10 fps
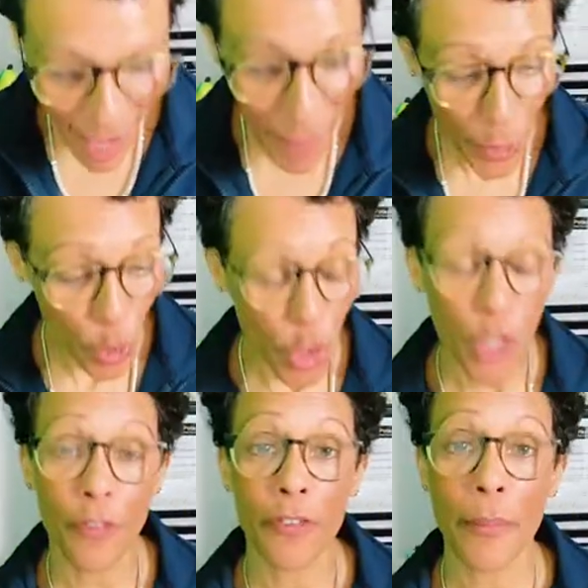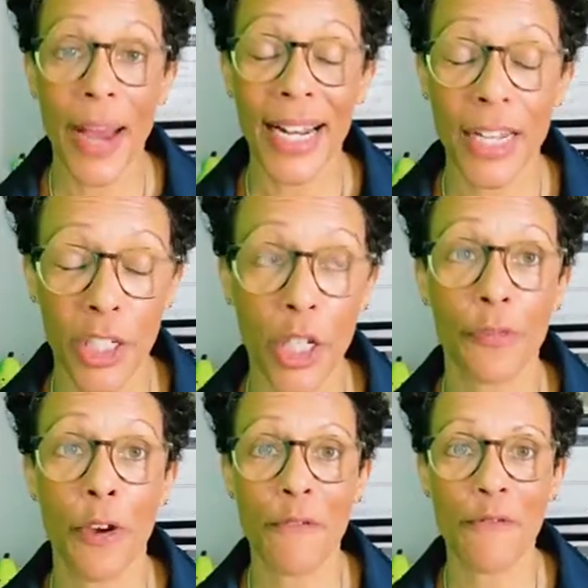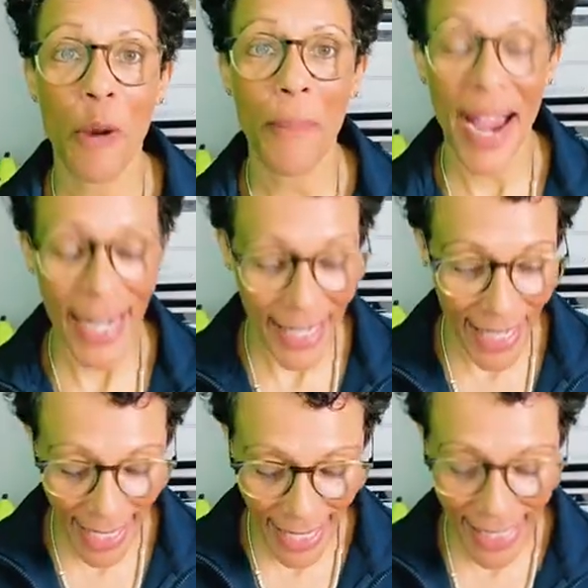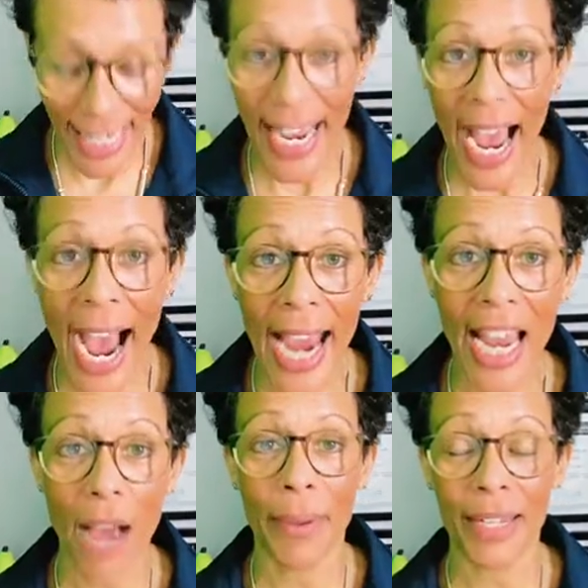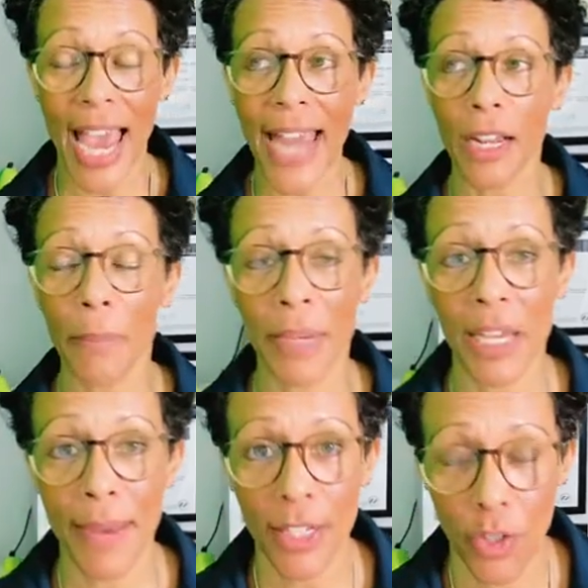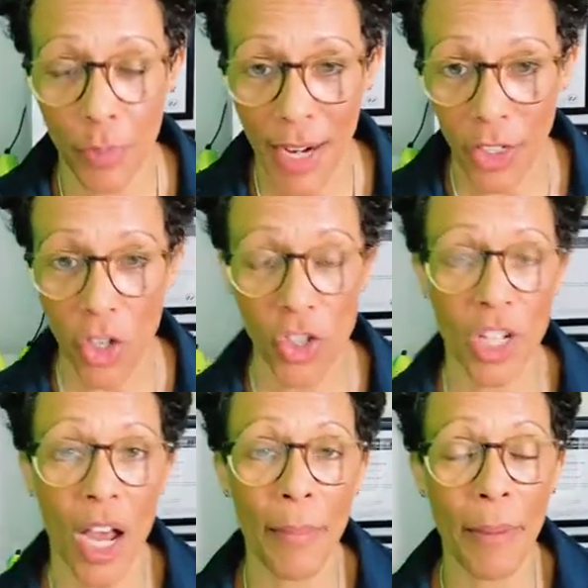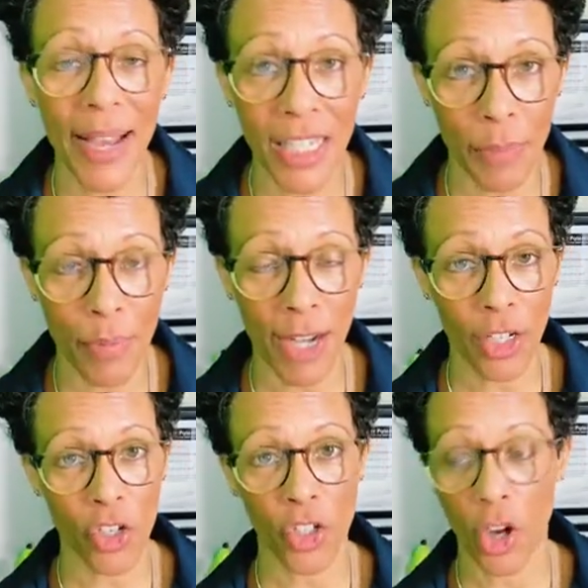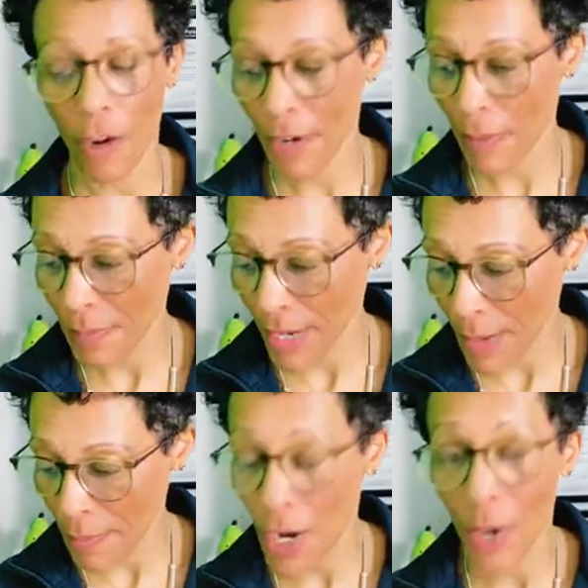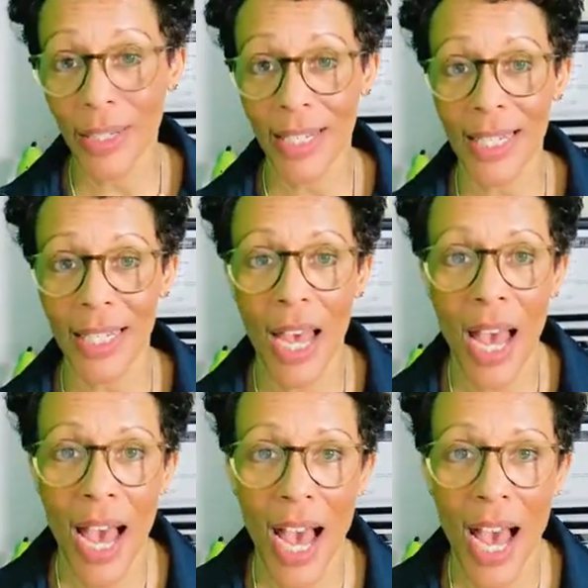If you suffer from anxiety, I am an NLP master practitioner. I'm a master practitioner of hypnosis.